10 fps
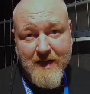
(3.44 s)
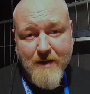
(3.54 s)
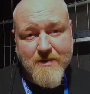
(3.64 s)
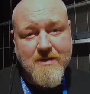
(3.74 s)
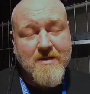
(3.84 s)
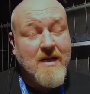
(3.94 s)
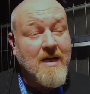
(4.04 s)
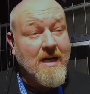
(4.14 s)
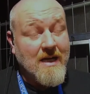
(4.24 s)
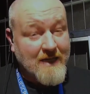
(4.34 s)

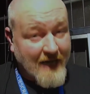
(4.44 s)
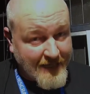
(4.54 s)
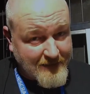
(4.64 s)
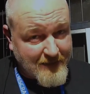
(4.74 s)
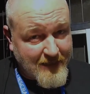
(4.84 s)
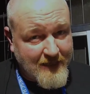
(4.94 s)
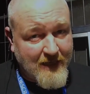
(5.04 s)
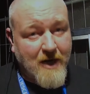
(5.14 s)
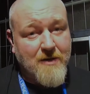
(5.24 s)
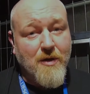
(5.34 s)

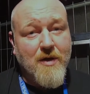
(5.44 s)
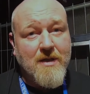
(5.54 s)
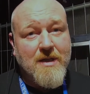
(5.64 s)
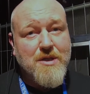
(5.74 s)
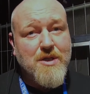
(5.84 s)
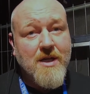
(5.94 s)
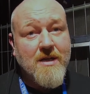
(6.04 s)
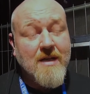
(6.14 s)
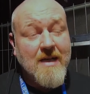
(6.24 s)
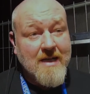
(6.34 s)
2019, our third
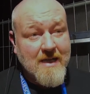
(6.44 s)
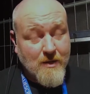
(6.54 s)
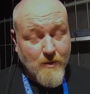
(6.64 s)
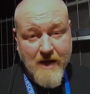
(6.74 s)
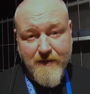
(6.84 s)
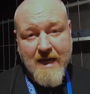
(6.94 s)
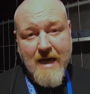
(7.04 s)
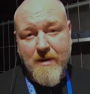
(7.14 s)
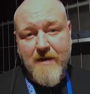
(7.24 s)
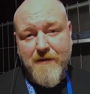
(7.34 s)
edition. We have
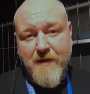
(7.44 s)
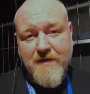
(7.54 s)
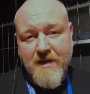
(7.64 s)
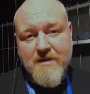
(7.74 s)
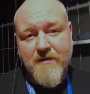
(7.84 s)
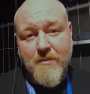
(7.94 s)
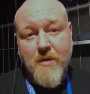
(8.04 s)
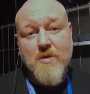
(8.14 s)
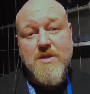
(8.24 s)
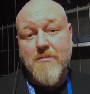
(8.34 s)
again, we have 50 of the
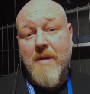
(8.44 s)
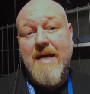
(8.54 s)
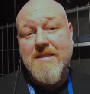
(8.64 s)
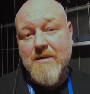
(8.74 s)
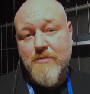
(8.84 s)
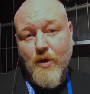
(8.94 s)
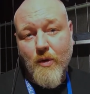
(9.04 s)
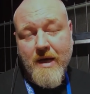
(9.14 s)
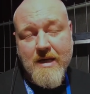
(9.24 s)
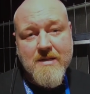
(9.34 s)
most amazing
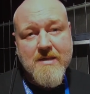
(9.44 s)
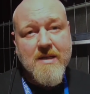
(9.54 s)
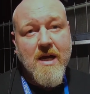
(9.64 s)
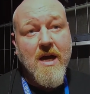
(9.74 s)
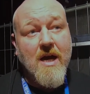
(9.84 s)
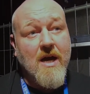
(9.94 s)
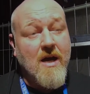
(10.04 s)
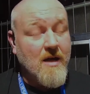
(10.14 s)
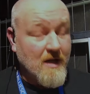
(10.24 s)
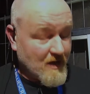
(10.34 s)
breweries.
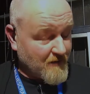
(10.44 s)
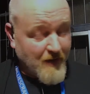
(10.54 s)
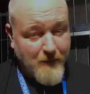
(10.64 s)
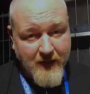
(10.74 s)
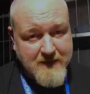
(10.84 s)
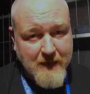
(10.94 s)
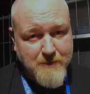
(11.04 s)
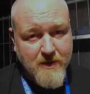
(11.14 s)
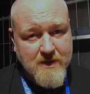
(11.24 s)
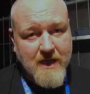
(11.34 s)
Very
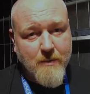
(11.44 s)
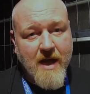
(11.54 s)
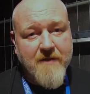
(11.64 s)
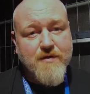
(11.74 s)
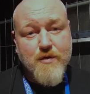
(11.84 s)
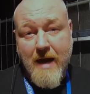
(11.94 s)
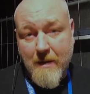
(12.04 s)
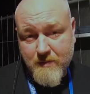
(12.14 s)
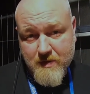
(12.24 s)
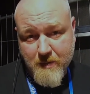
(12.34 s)
exceptional is that we have
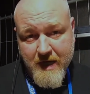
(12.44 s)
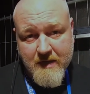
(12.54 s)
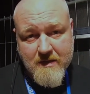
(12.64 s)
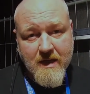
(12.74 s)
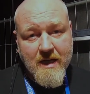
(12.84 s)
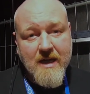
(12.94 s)
Schramm's Mead.